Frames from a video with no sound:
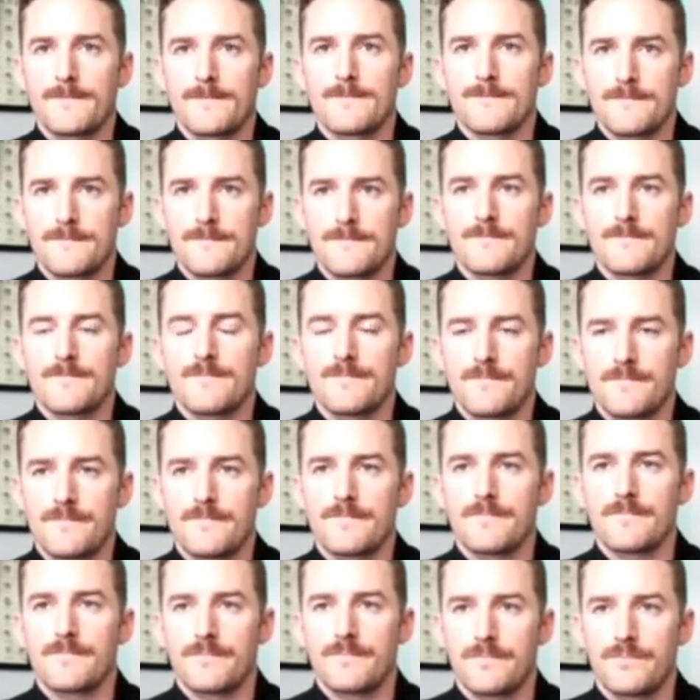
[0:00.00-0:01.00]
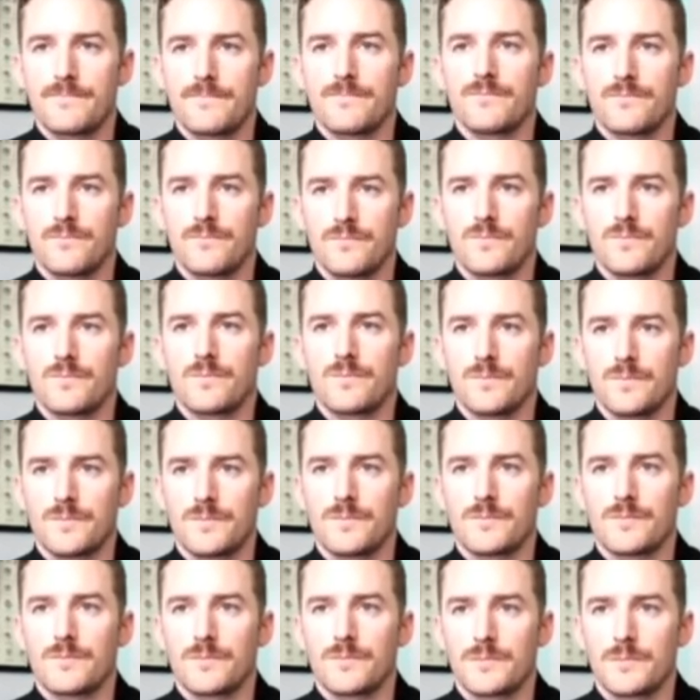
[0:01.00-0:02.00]

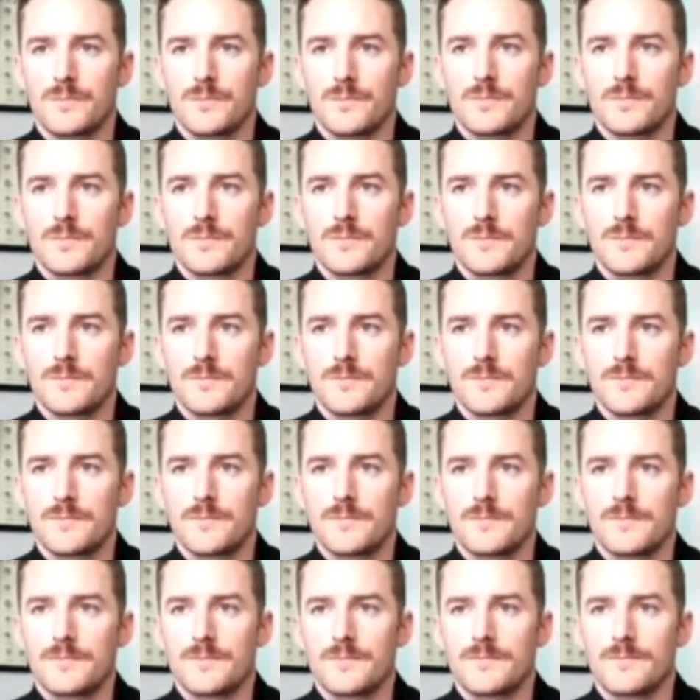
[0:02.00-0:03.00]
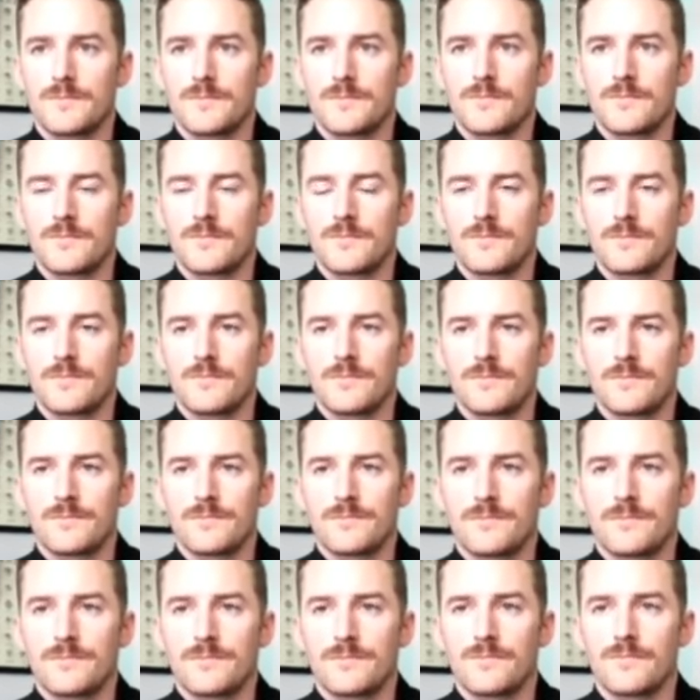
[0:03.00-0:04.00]

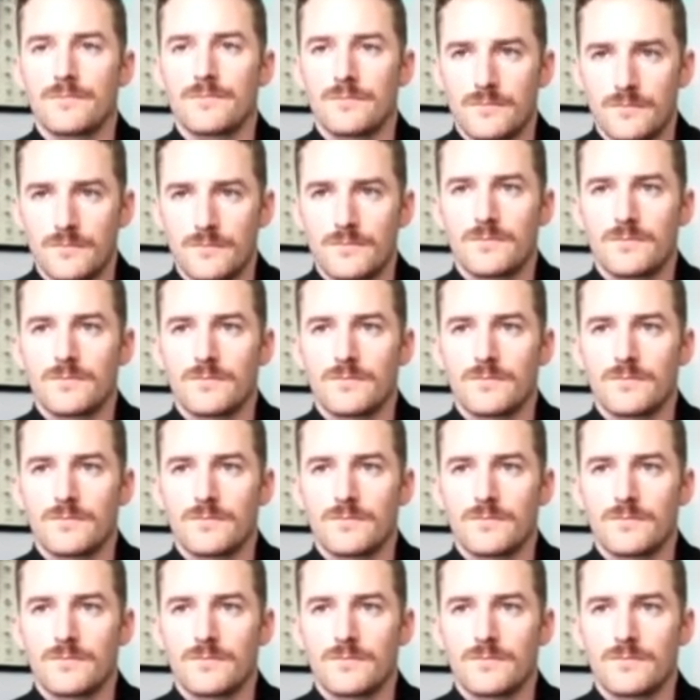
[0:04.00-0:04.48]
(not speaking)